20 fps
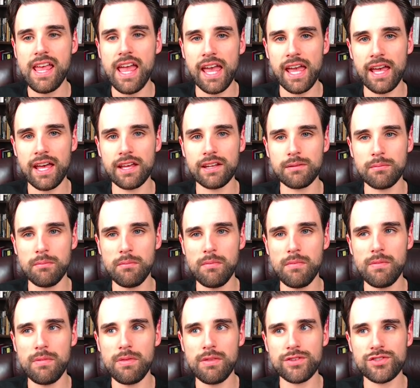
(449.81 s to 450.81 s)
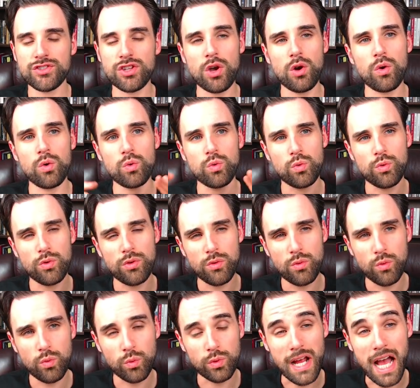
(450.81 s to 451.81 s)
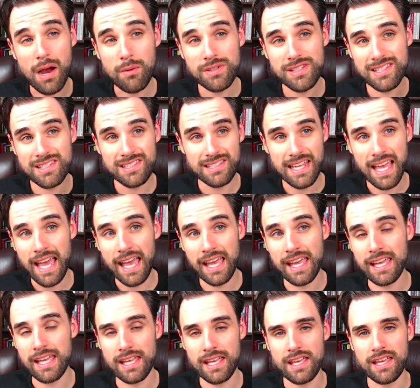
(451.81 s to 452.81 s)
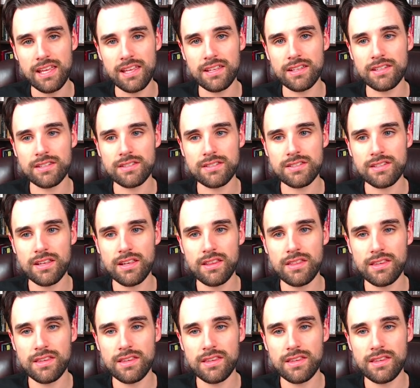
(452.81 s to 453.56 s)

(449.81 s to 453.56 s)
And so what I would say is